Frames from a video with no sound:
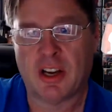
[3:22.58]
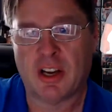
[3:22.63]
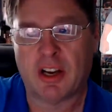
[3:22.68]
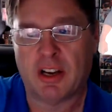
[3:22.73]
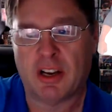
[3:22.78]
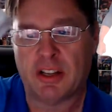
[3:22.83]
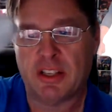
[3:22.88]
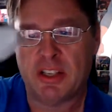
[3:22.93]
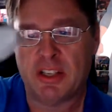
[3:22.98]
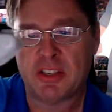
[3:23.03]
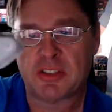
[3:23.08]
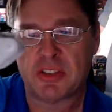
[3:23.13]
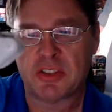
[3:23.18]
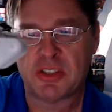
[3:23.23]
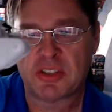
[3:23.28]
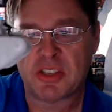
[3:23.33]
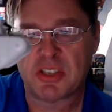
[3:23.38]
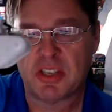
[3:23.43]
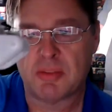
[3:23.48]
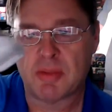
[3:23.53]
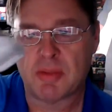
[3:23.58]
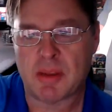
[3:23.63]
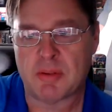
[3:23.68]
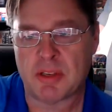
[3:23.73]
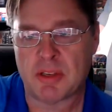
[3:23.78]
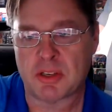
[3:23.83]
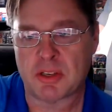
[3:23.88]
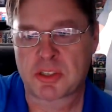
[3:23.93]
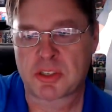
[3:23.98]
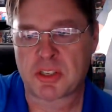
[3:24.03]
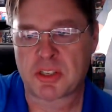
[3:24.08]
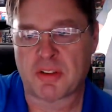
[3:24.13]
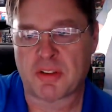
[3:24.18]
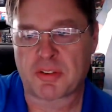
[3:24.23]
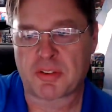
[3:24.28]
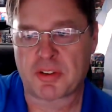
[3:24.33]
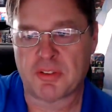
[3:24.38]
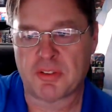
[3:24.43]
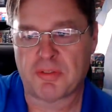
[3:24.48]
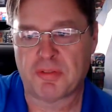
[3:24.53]
easily see maybe your stuff
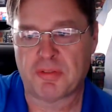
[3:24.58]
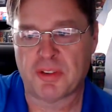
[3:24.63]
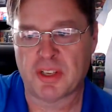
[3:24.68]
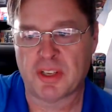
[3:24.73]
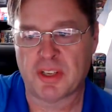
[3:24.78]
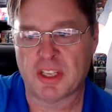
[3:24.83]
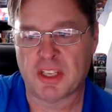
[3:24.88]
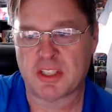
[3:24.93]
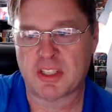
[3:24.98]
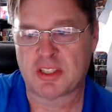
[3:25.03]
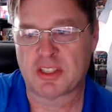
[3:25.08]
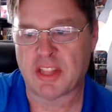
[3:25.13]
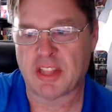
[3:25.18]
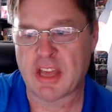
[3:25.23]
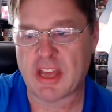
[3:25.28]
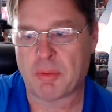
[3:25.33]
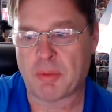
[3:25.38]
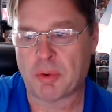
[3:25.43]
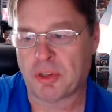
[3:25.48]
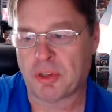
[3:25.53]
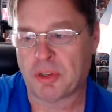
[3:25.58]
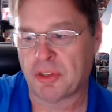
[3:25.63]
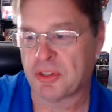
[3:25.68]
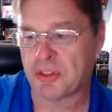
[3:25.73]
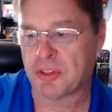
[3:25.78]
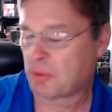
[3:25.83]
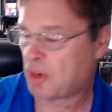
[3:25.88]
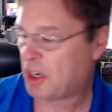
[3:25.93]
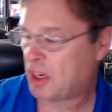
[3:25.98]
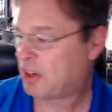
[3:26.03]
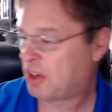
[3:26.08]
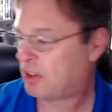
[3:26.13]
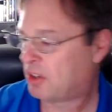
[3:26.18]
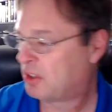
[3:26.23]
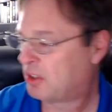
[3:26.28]
could fit into that world as well.